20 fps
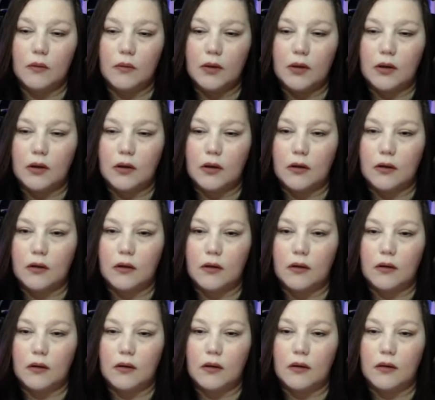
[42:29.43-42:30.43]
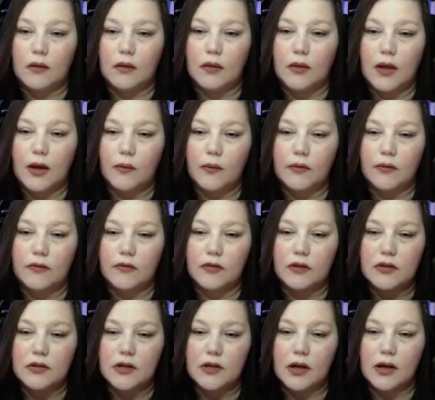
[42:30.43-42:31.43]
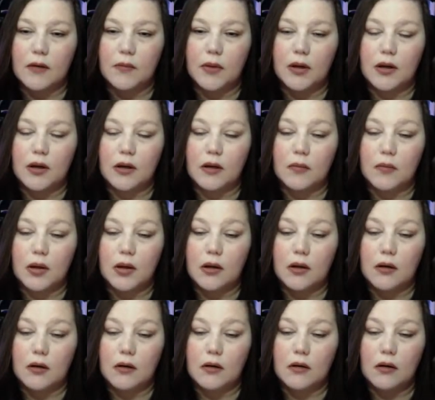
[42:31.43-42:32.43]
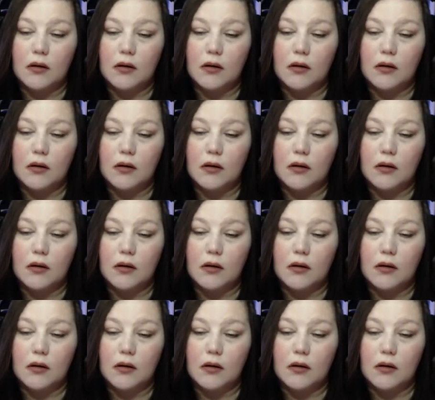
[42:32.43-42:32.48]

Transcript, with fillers: And that one feels like I'm hitting my head.